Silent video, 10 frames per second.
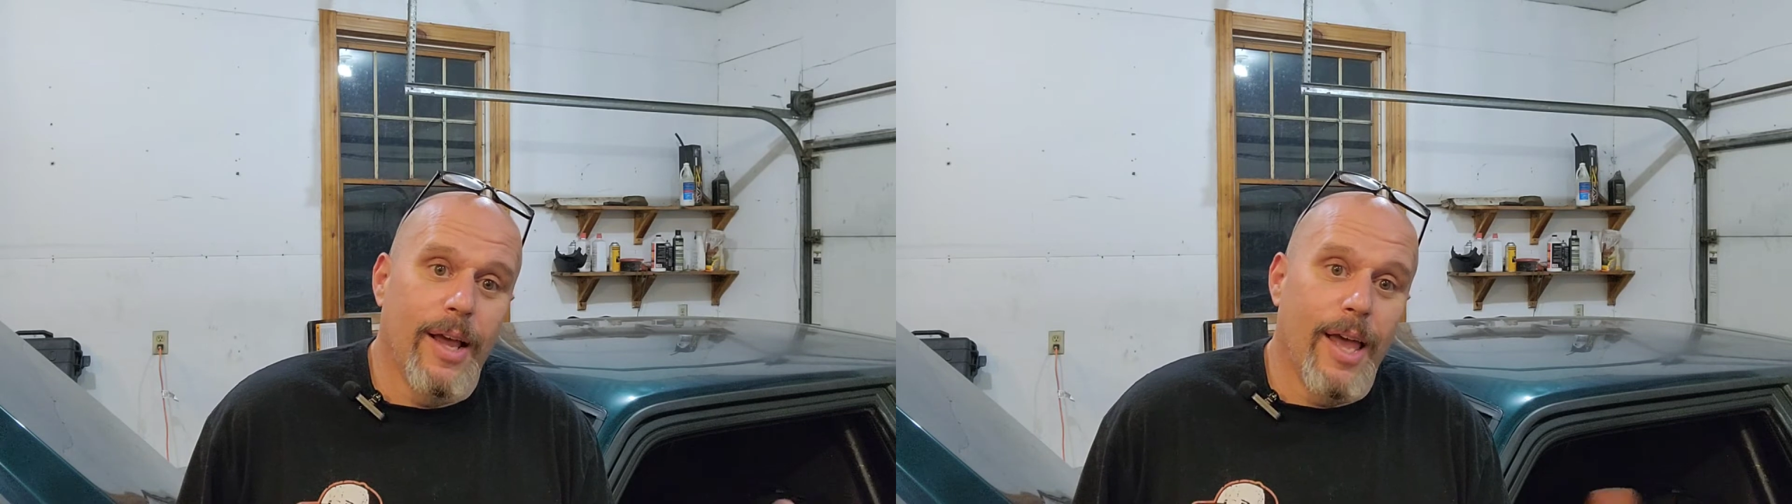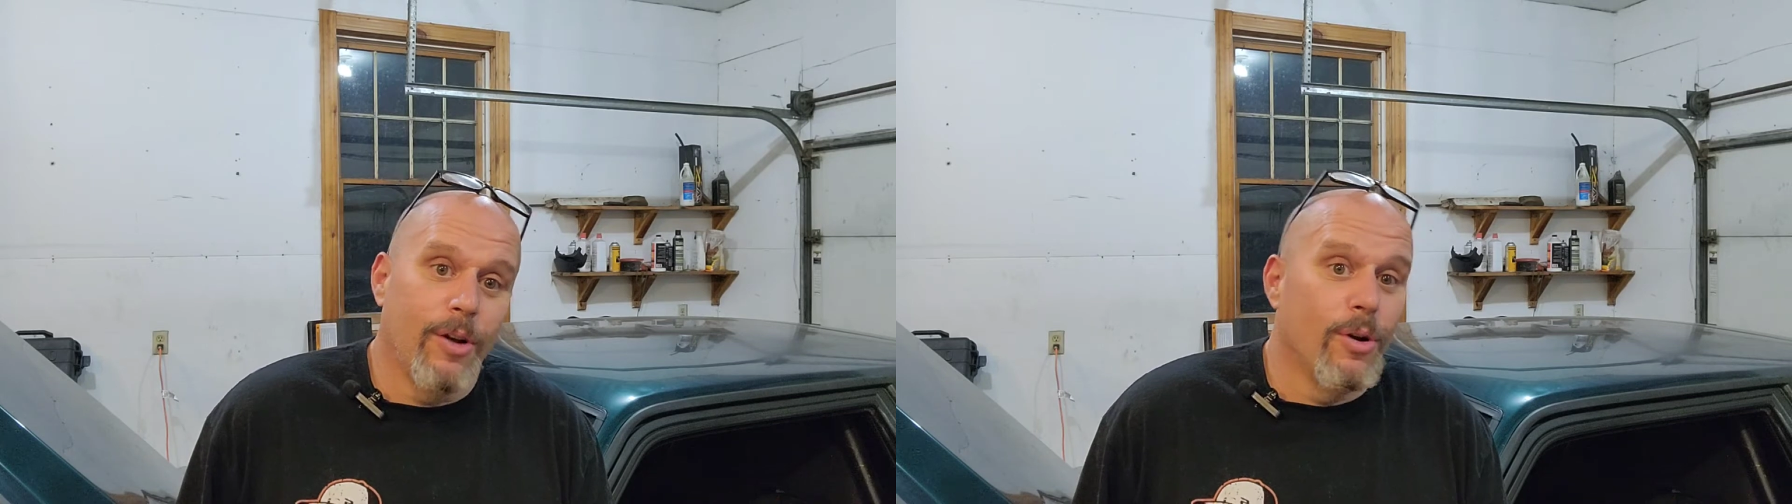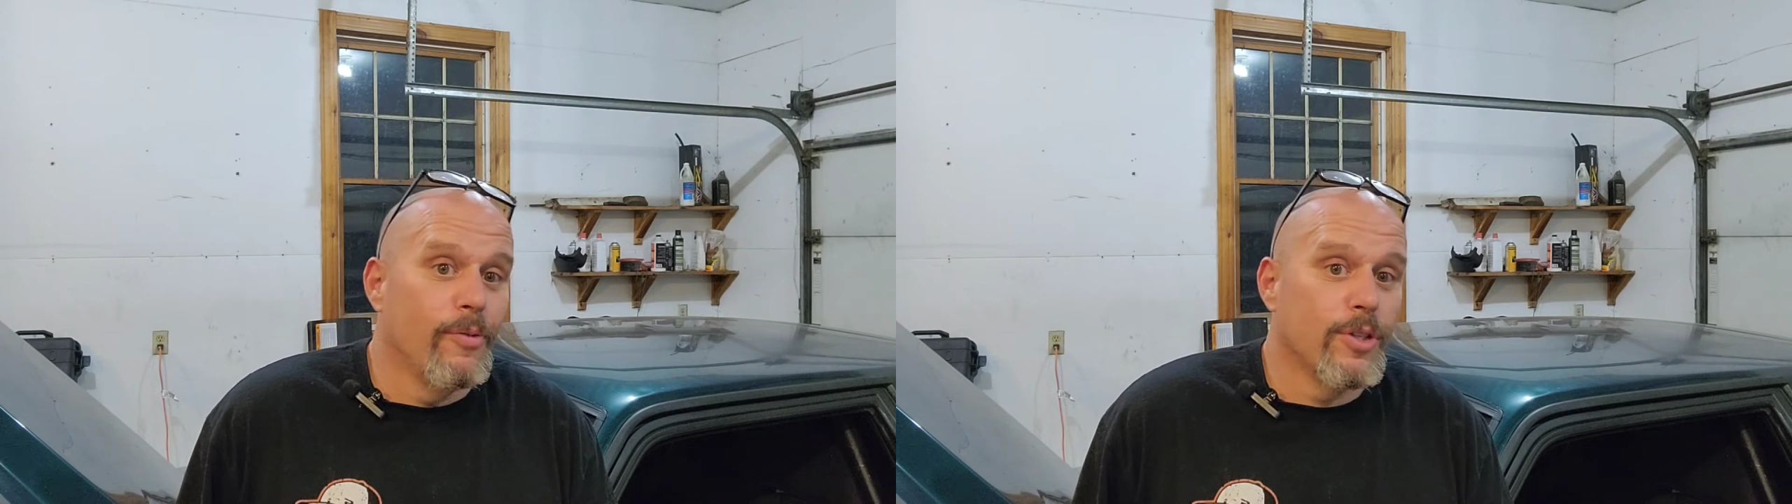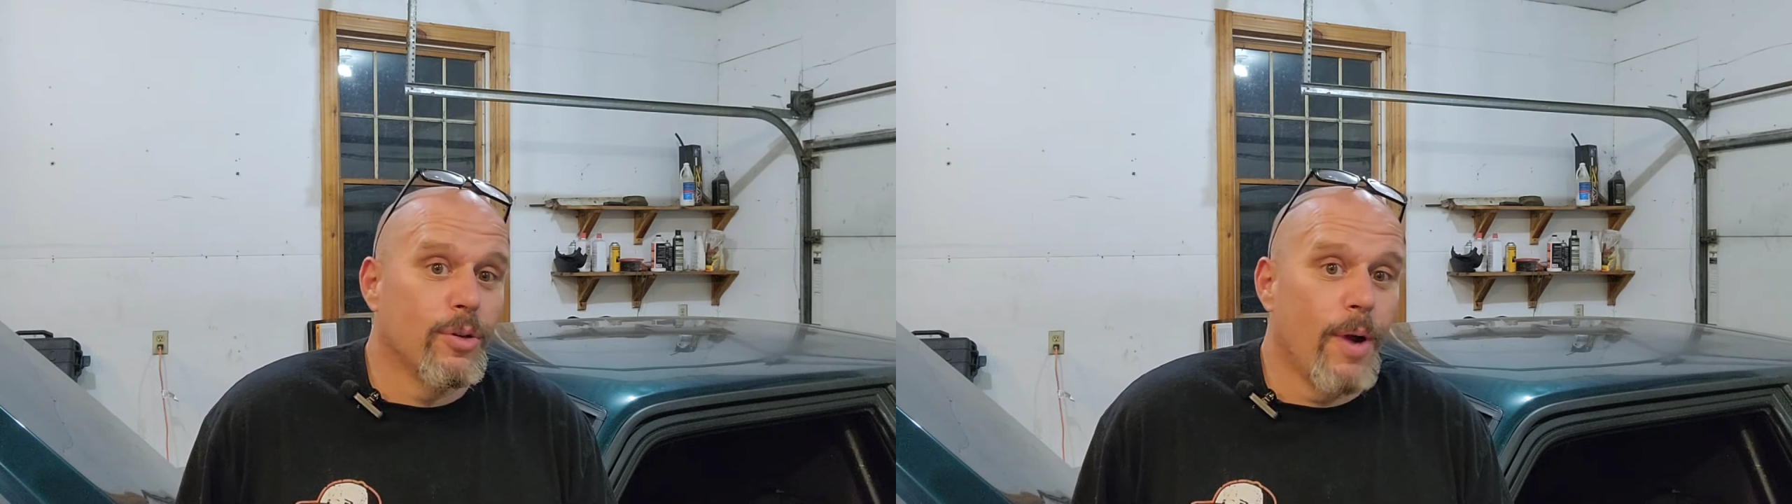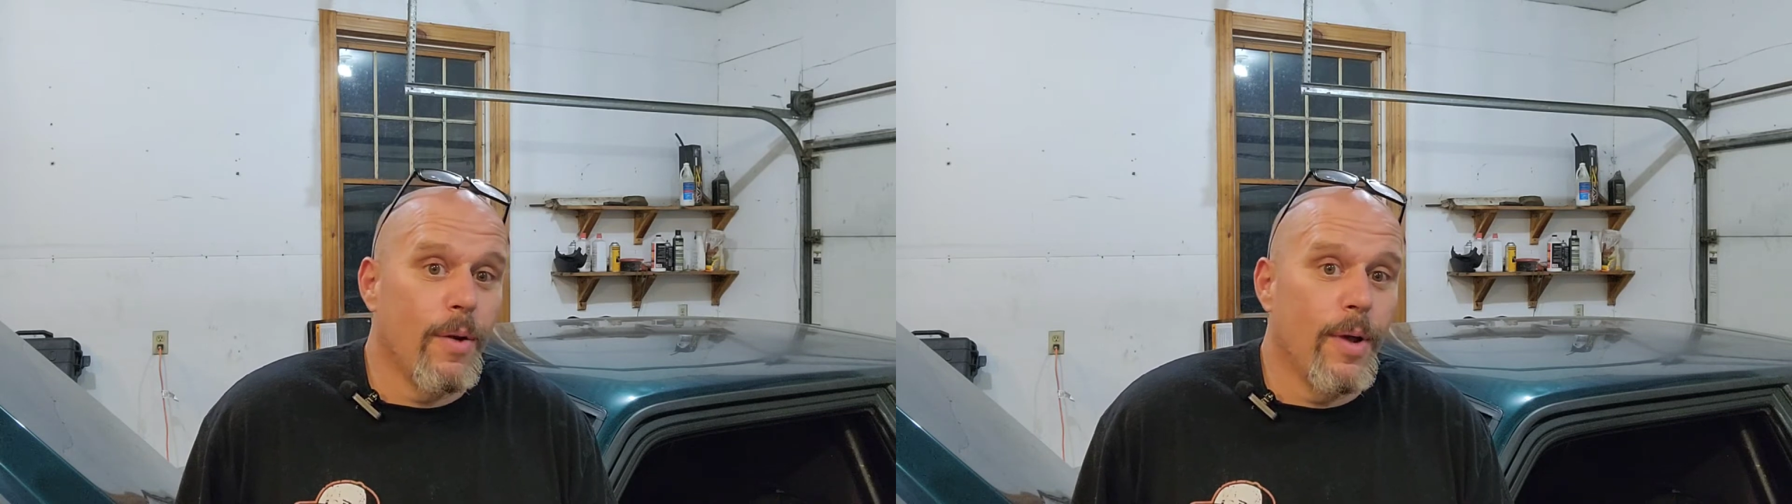I don't know if it's
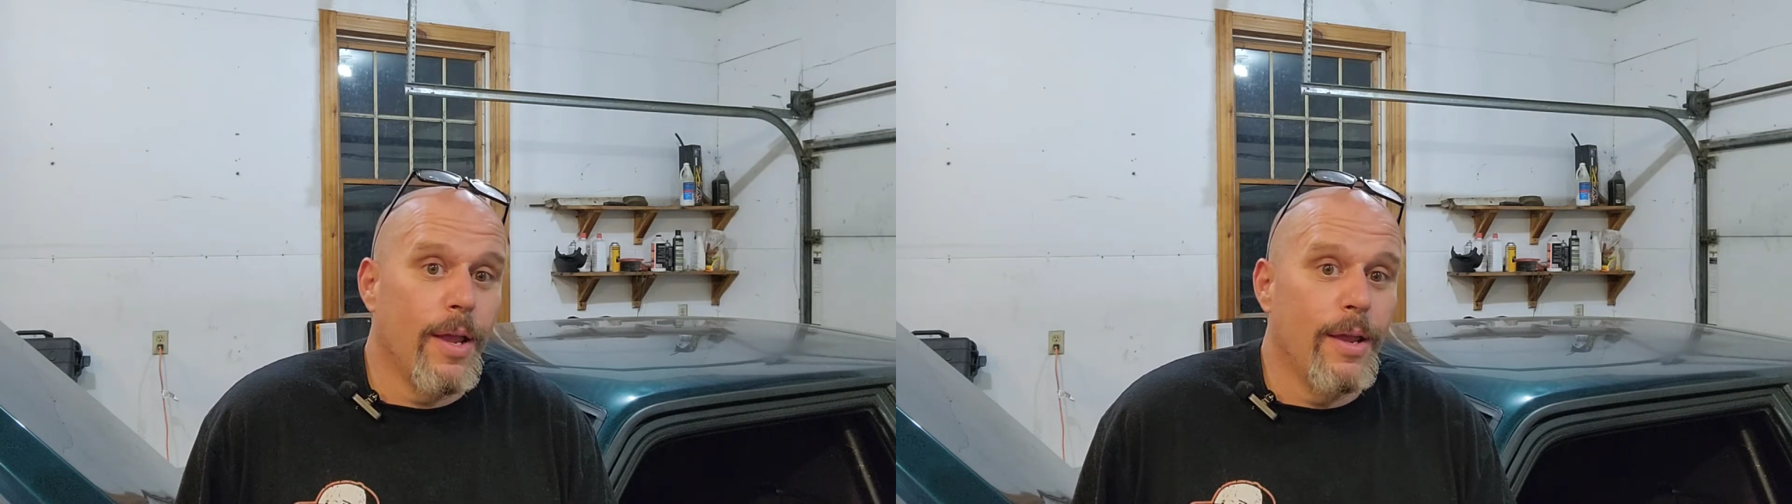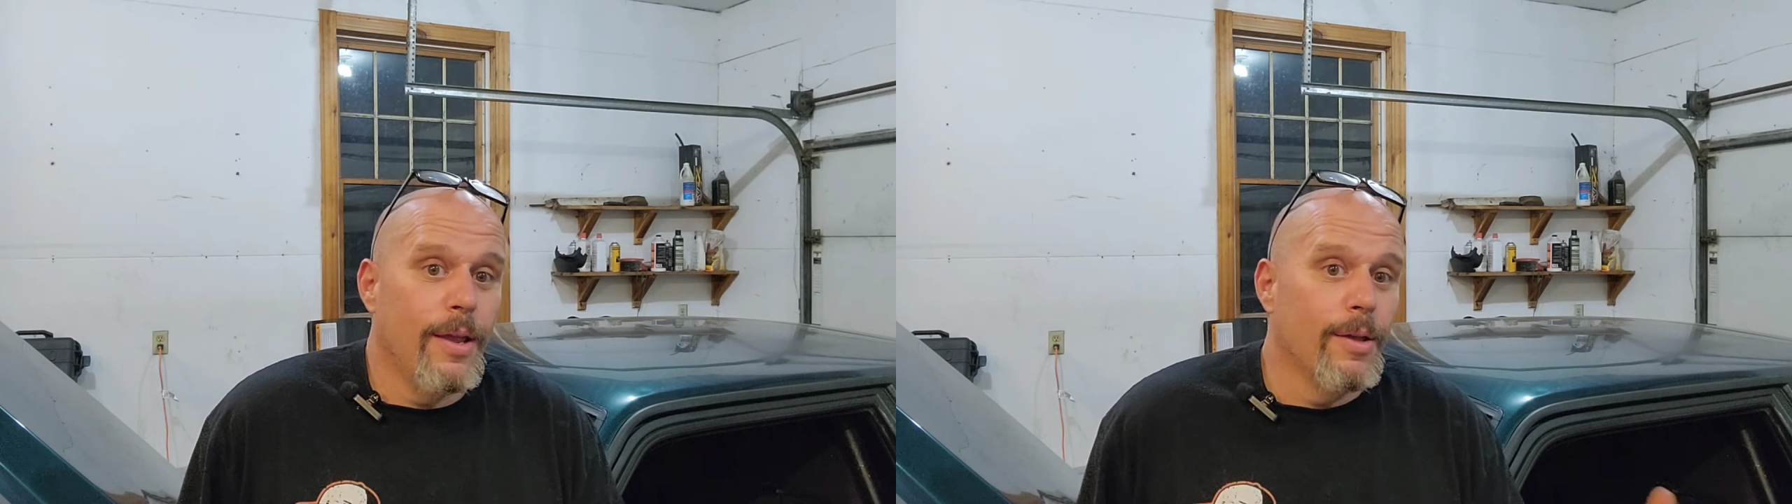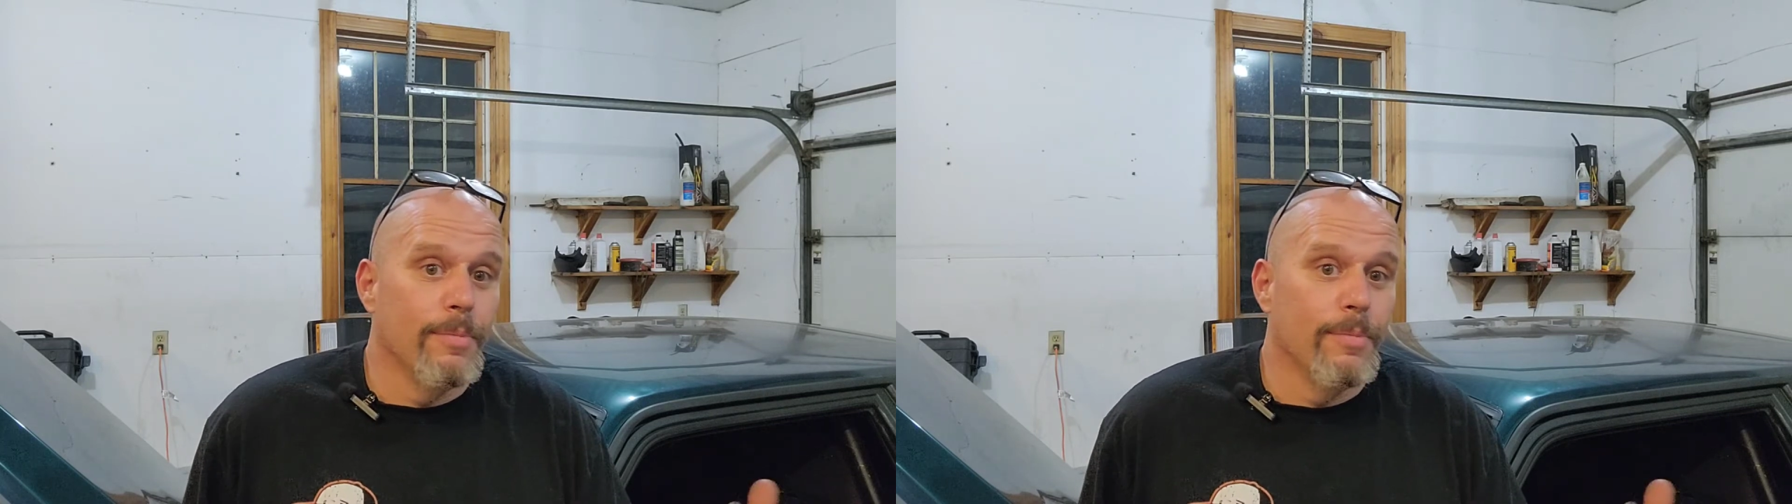the right way,